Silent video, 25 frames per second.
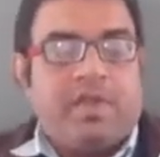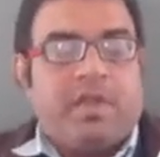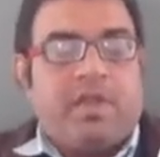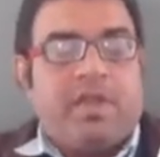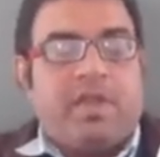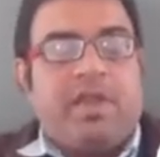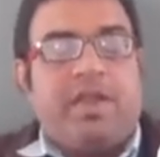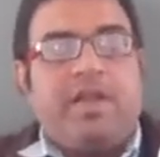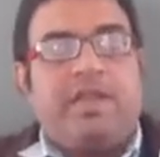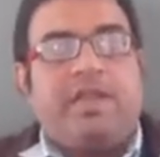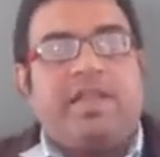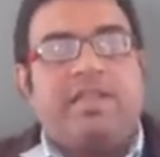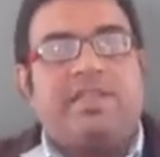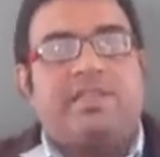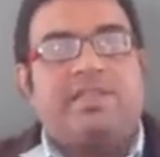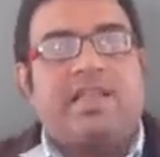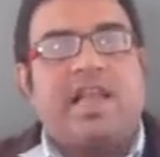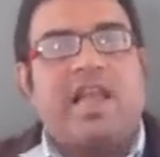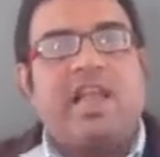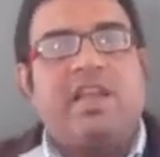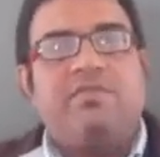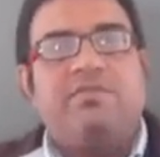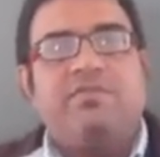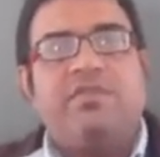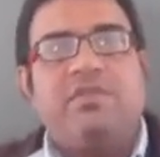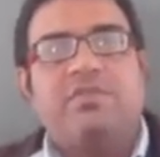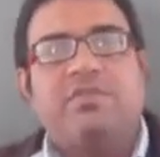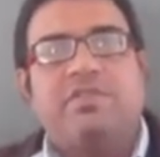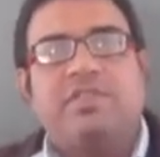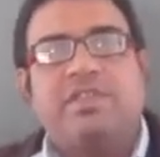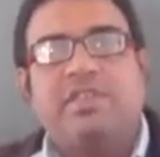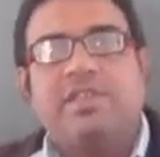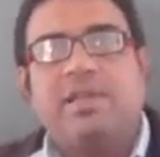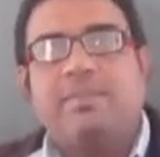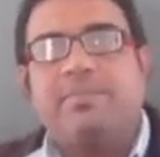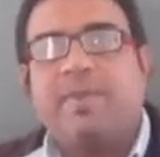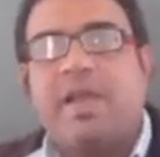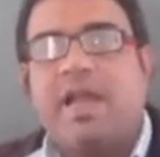a tensile force
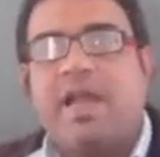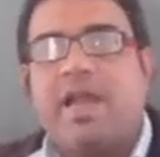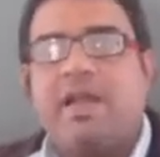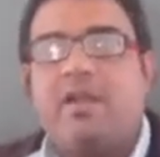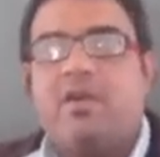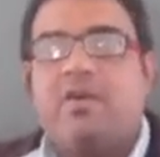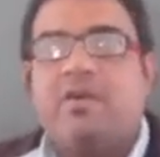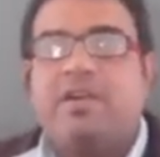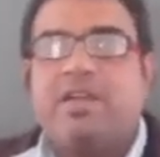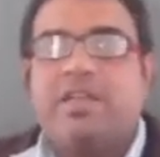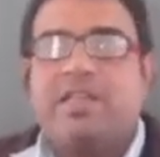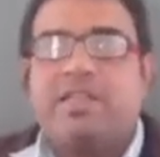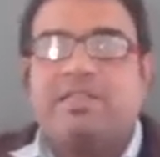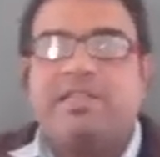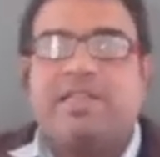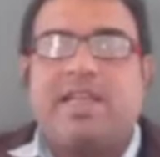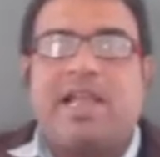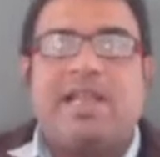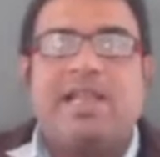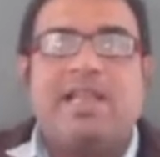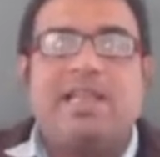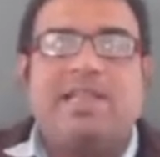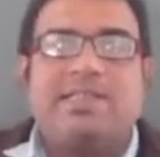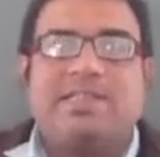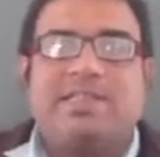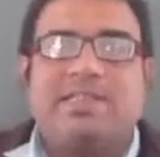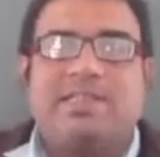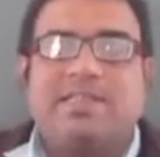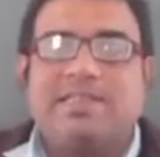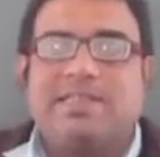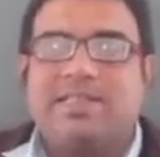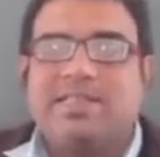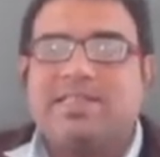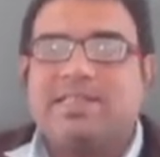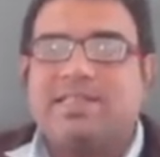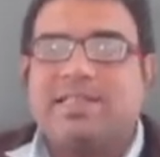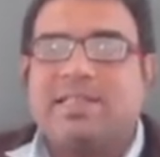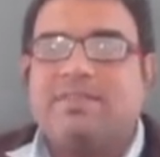is applied or tensile
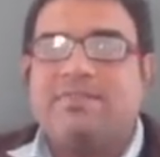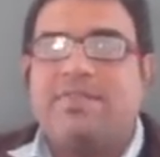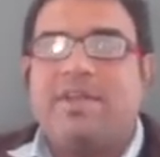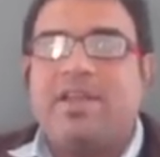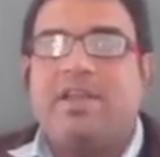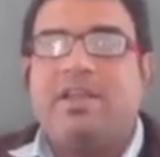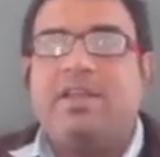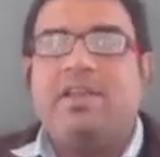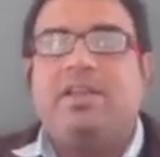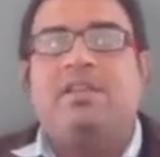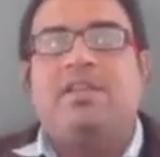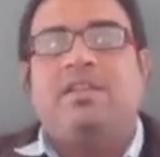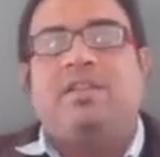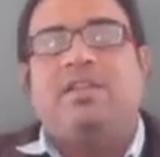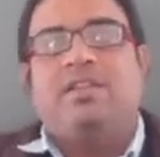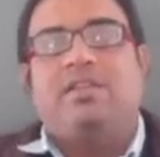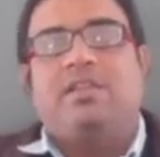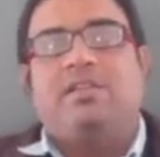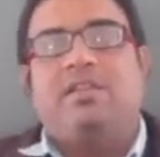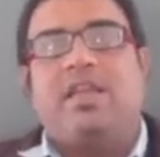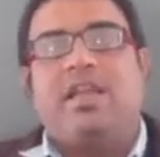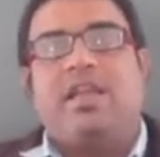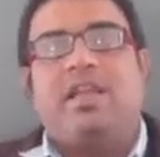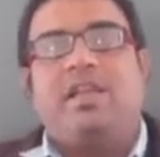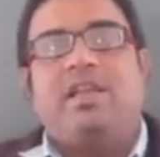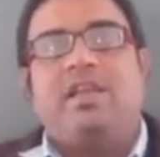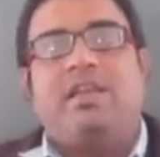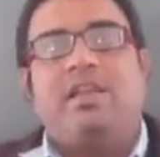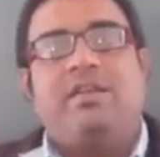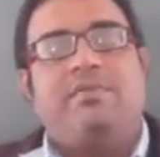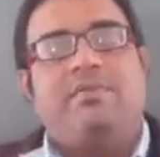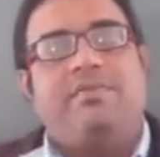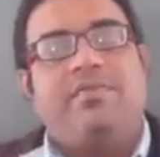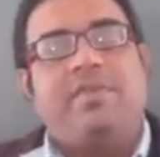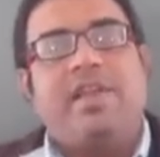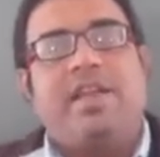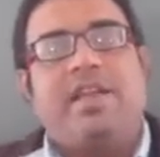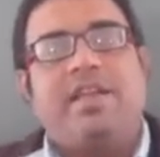stress is given,
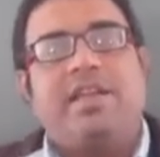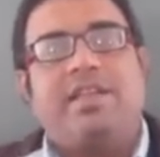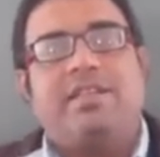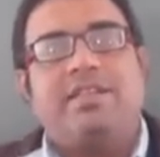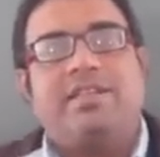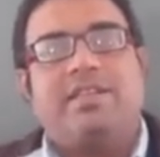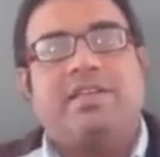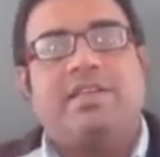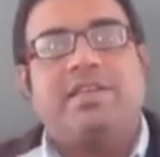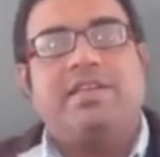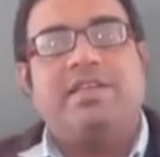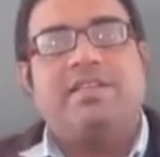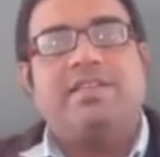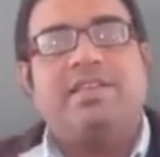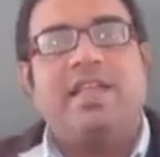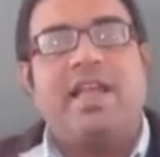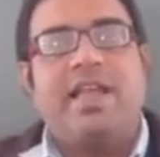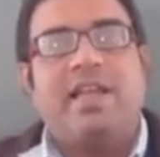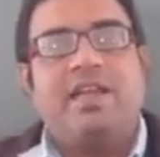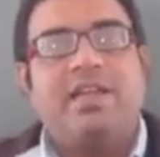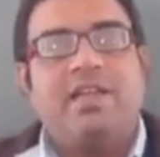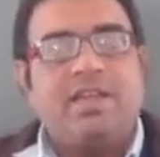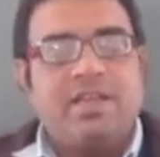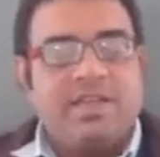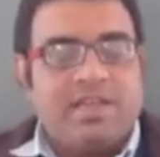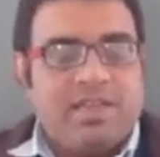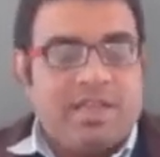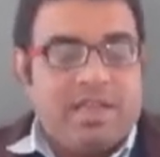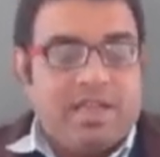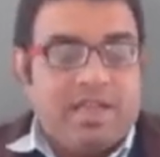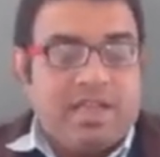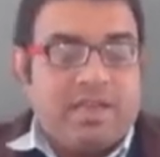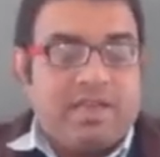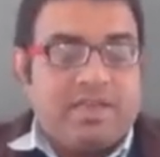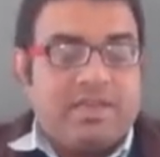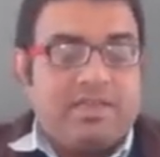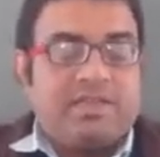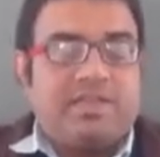then we had studied that
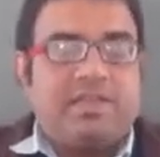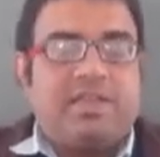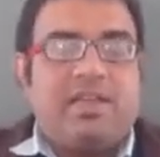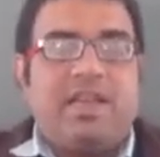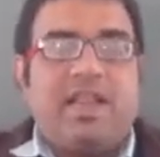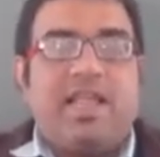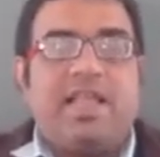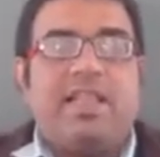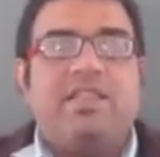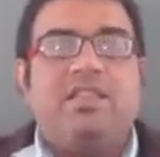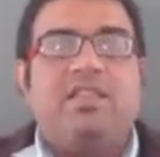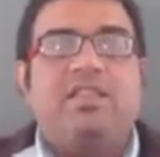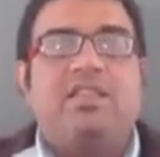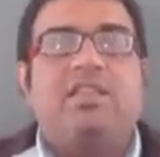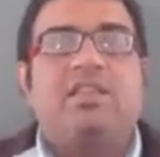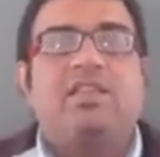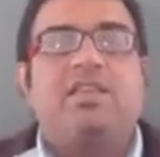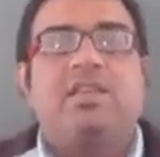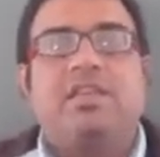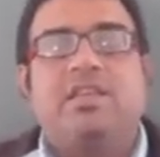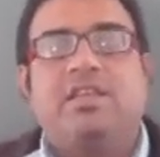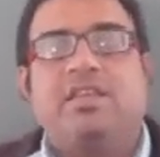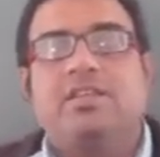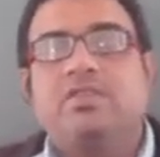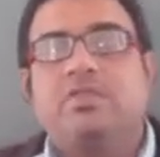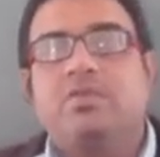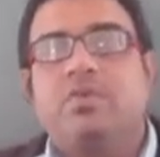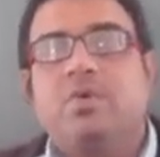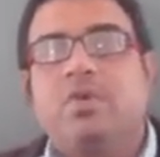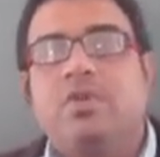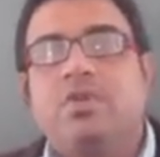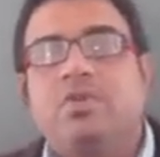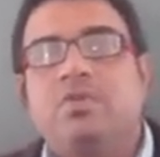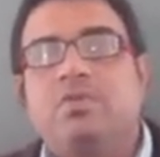its length is going